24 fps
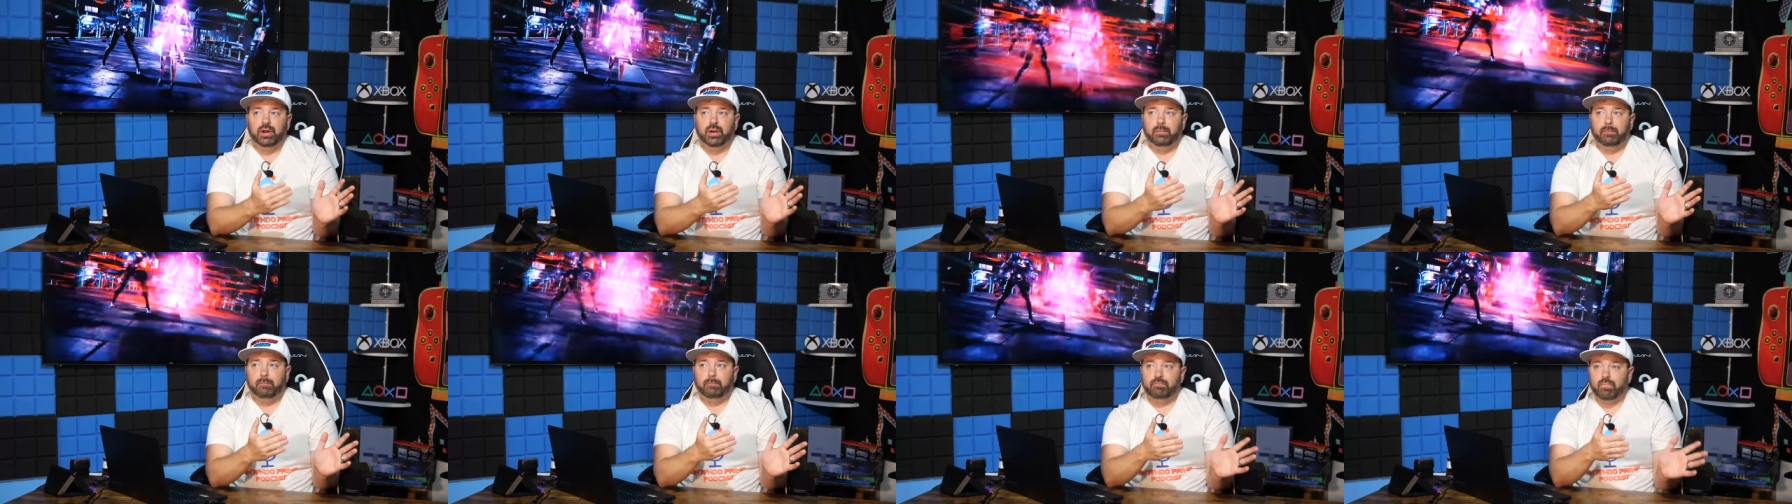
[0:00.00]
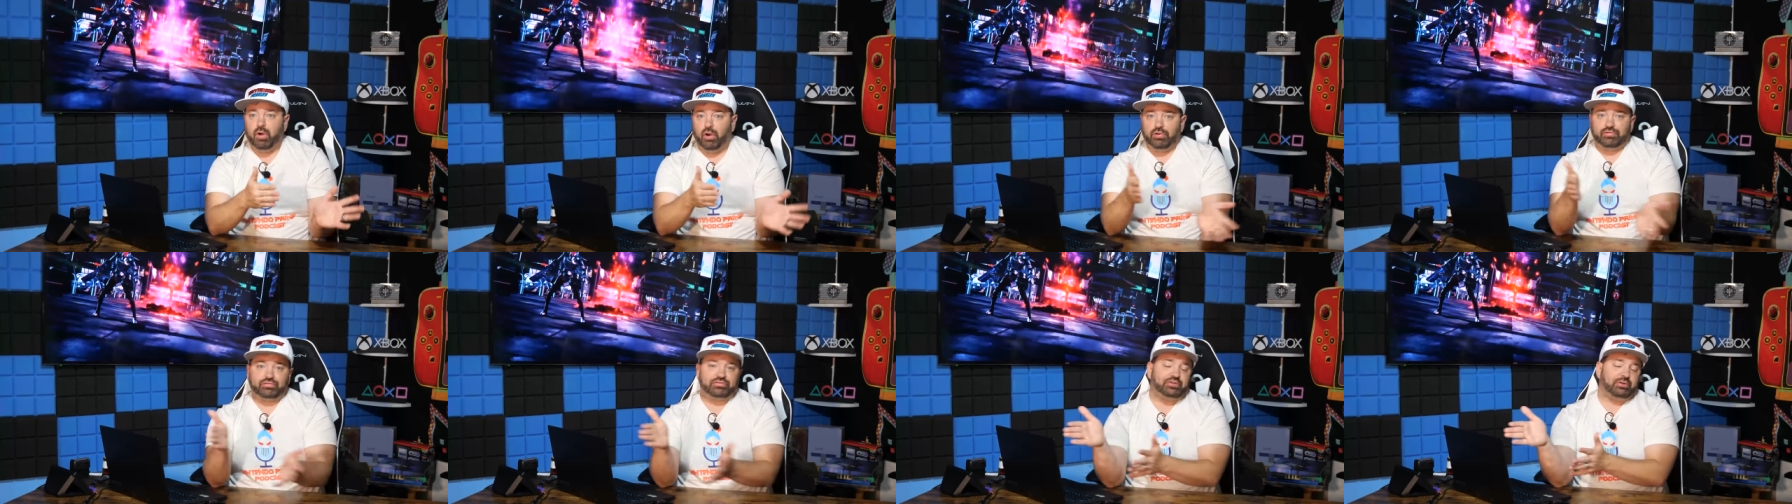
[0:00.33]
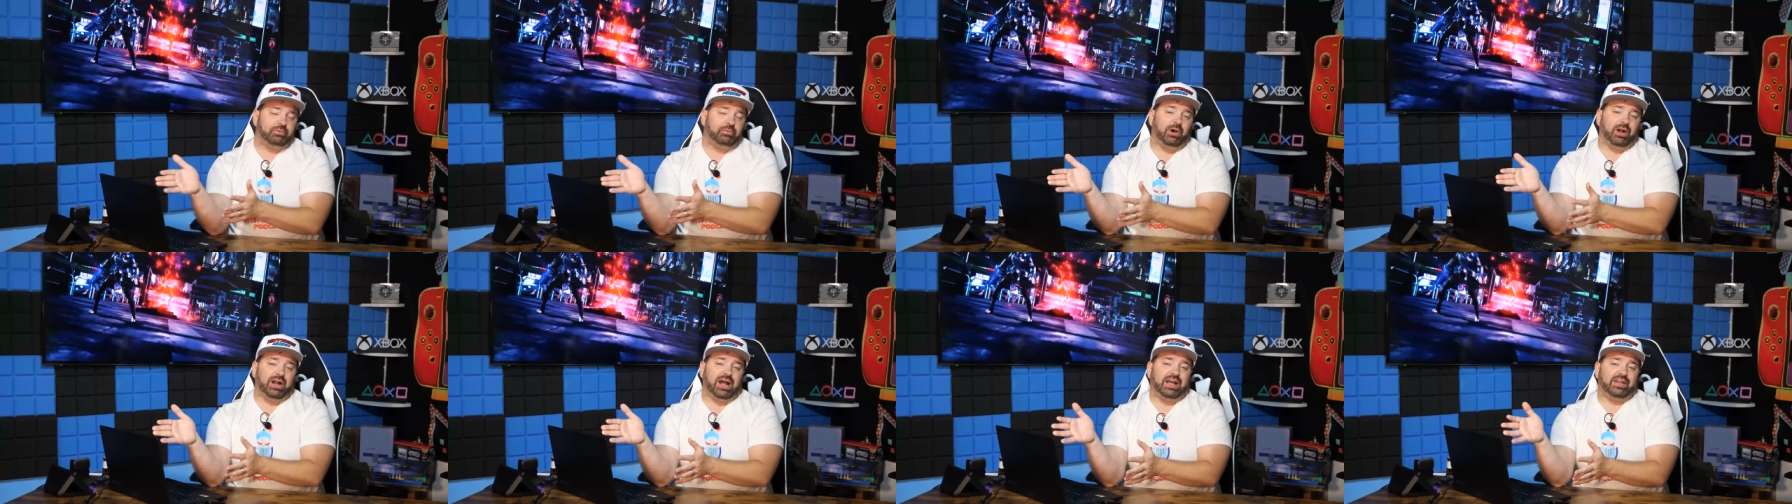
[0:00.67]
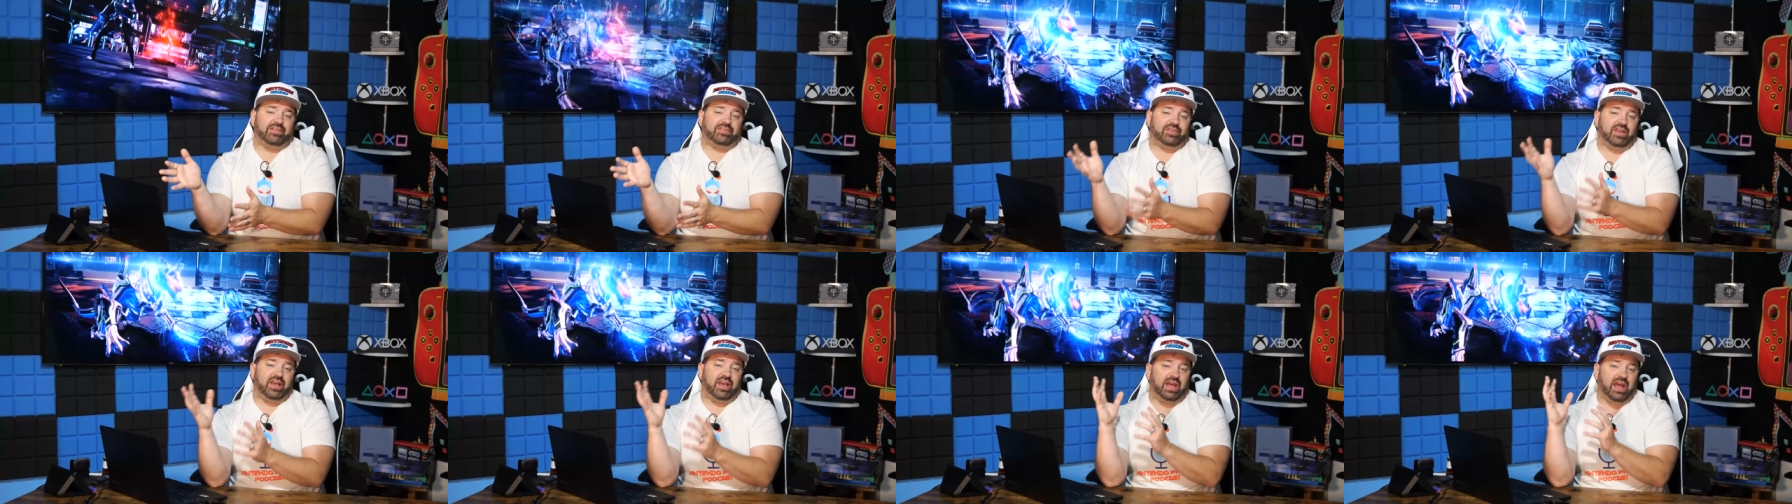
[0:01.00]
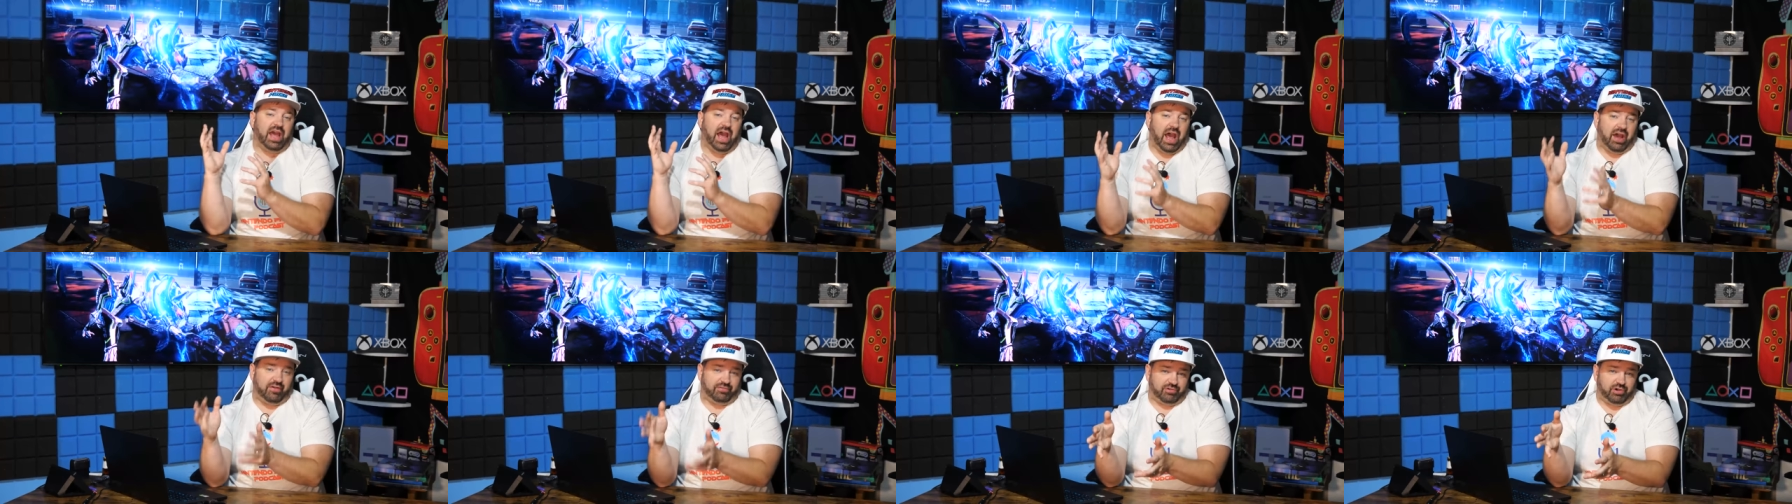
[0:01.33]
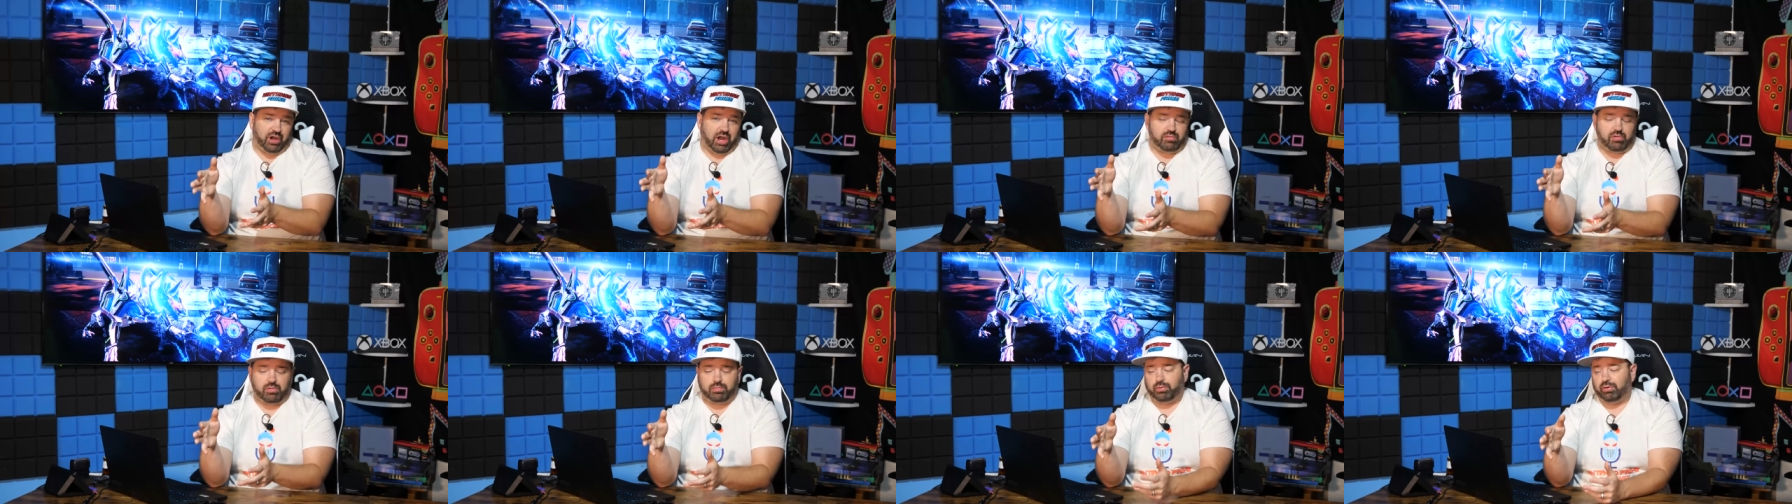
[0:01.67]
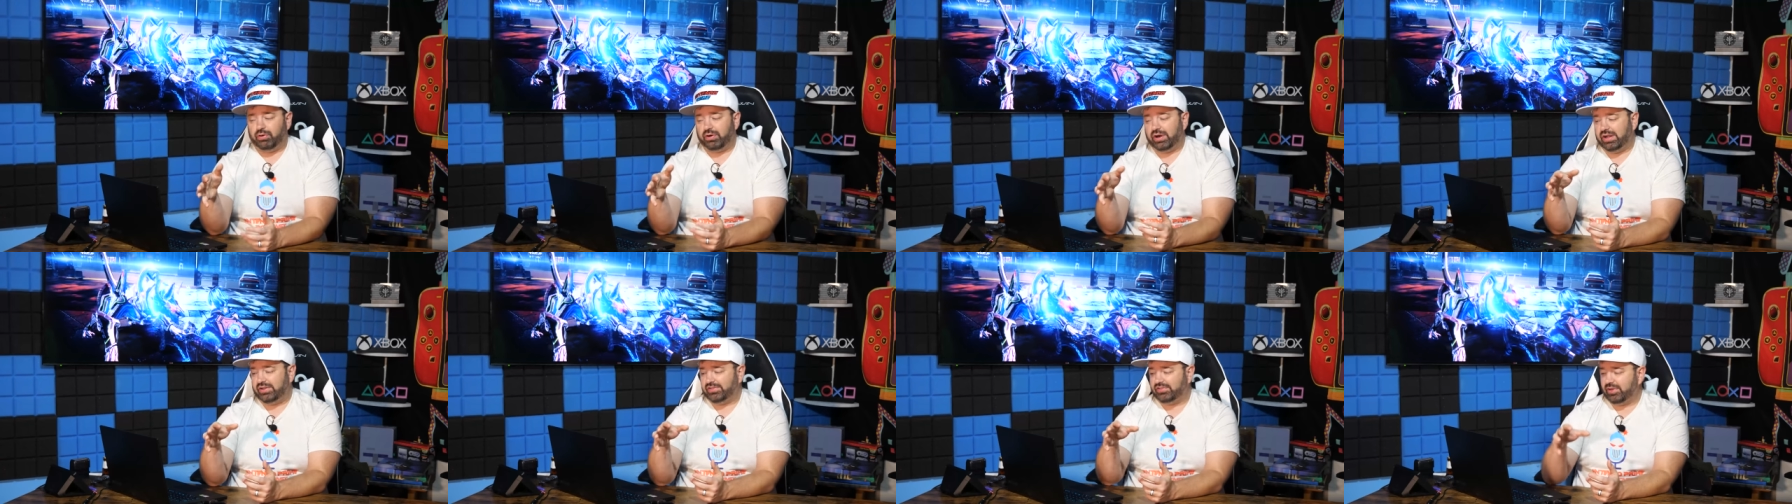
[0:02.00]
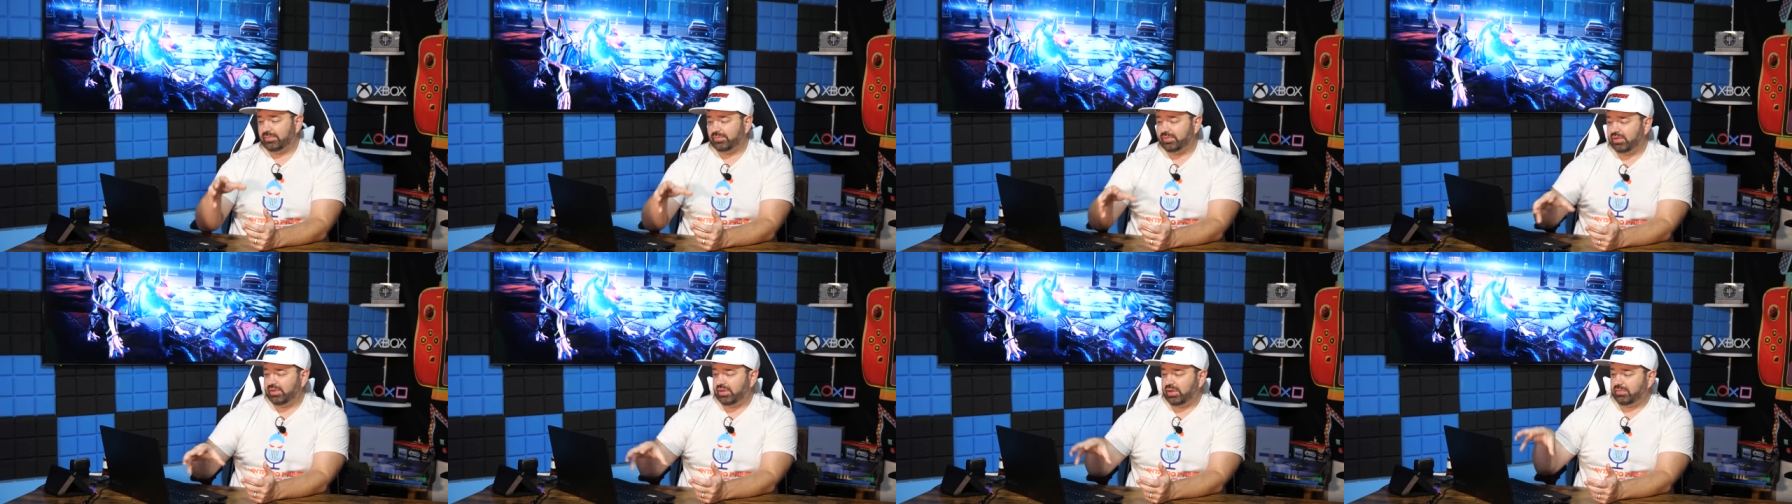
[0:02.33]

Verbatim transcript: most of what I say after I report on something,